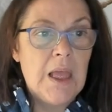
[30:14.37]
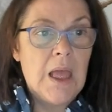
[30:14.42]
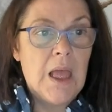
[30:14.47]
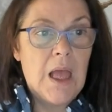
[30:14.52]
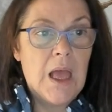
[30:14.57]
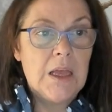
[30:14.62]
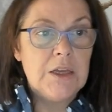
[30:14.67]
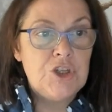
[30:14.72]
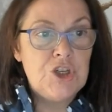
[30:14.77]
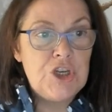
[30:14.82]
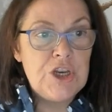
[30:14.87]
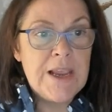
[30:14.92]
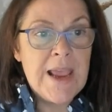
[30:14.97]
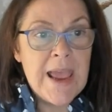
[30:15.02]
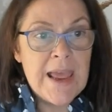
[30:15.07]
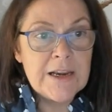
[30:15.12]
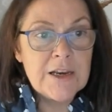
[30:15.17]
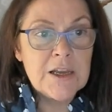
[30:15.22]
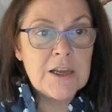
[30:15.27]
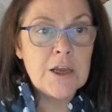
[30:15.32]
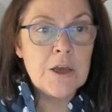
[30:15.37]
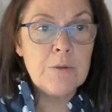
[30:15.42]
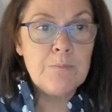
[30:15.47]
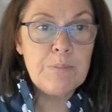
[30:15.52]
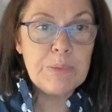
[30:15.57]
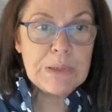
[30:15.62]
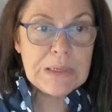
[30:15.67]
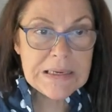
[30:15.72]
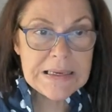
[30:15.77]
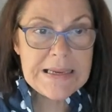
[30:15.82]
She had a
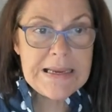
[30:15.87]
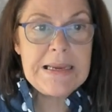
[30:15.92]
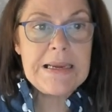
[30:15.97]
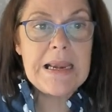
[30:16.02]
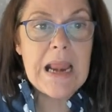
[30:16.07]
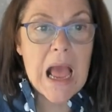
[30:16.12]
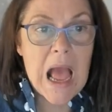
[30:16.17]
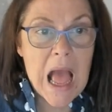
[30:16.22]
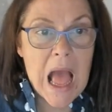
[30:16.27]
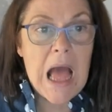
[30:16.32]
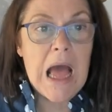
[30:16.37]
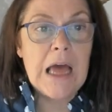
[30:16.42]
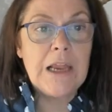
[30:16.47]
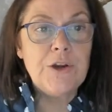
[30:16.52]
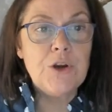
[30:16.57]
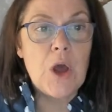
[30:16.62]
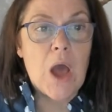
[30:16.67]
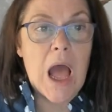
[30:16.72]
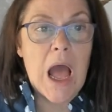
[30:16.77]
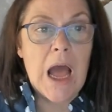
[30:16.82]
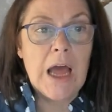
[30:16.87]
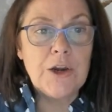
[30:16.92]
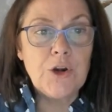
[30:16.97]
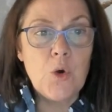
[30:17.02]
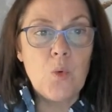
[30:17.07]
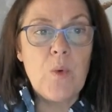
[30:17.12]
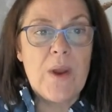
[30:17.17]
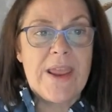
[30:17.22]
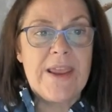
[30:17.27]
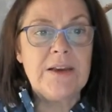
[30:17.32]
complete
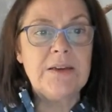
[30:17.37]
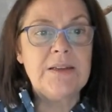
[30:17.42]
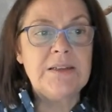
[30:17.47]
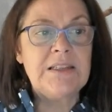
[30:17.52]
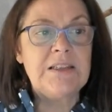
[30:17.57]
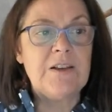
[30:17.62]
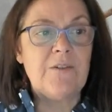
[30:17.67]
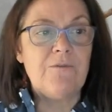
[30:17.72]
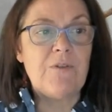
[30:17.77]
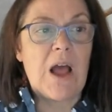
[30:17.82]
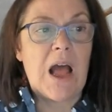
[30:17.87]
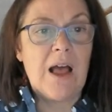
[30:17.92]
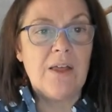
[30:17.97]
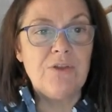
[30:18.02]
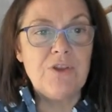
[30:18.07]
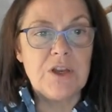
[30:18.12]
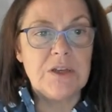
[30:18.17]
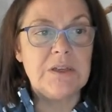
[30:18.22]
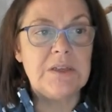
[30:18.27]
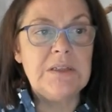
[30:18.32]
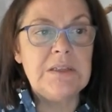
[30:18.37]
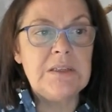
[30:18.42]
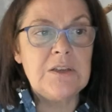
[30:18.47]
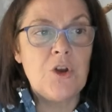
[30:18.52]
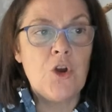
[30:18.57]
unawareness of others.